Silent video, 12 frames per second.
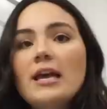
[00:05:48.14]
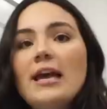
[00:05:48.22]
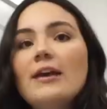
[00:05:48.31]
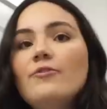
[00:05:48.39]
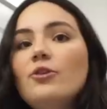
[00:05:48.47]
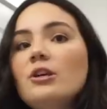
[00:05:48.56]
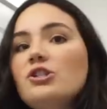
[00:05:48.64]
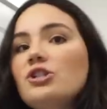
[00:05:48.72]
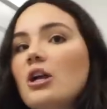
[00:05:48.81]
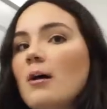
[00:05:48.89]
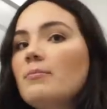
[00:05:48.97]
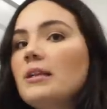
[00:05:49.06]
If you can
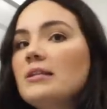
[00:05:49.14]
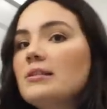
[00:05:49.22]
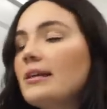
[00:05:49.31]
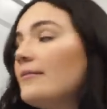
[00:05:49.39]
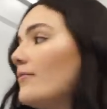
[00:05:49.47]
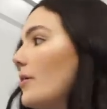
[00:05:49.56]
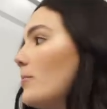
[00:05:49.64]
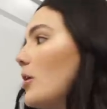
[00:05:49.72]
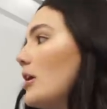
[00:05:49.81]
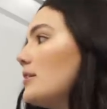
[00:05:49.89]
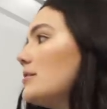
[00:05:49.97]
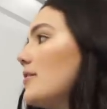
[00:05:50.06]
shop these Skin Farm
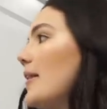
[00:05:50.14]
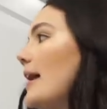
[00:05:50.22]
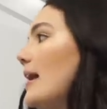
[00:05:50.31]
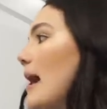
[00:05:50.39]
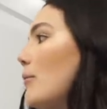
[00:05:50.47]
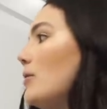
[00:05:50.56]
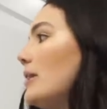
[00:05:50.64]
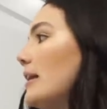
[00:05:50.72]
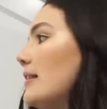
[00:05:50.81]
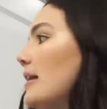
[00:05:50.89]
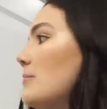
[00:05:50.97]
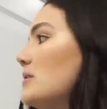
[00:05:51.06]
products online, I will
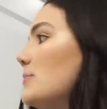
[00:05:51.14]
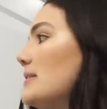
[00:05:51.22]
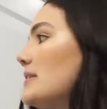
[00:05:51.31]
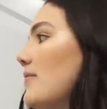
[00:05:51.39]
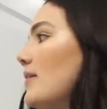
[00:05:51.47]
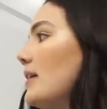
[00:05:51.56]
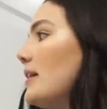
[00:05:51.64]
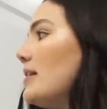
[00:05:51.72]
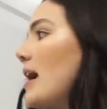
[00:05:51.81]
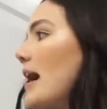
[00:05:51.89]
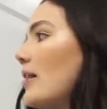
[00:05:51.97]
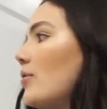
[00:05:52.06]
link them, specifically the
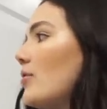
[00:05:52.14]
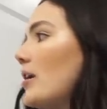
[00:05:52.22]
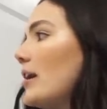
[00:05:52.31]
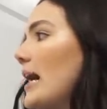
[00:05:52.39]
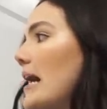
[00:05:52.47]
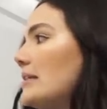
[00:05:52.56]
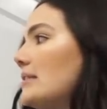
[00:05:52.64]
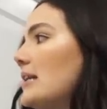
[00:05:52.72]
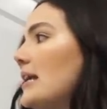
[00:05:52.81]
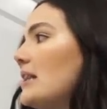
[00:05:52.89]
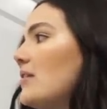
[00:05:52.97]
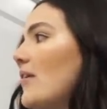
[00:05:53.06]
Hyaluronic Acid
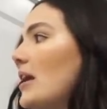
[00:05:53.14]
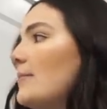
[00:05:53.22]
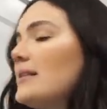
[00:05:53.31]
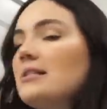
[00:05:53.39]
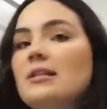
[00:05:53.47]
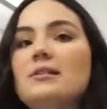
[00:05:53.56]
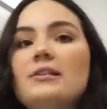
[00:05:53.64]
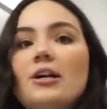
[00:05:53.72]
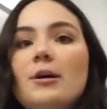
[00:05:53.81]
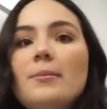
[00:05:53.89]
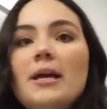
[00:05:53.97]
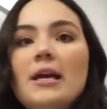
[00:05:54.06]
and the Vitamin C
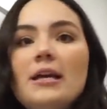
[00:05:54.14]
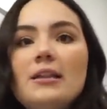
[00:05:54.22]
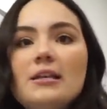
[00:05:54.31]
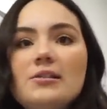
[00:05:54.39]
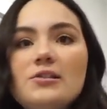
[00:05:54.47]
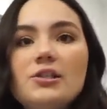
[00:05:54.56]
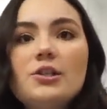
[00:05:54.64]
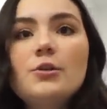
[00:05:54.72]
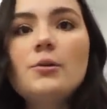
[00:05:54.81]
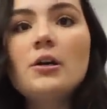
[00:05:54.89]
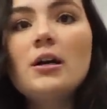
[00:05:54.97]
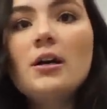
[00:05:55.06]
Serum. These two.